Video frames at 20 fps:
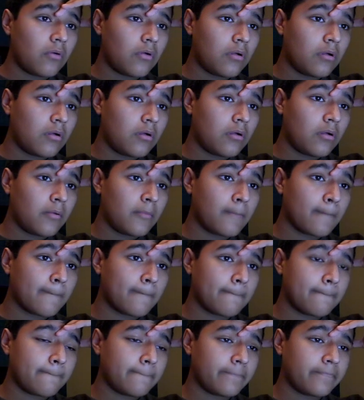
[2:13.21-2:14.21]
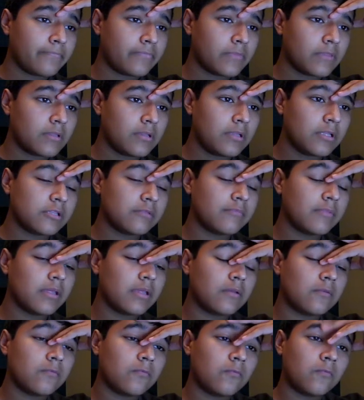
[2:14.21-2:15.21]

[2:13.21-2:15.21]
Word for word: Um. Let's make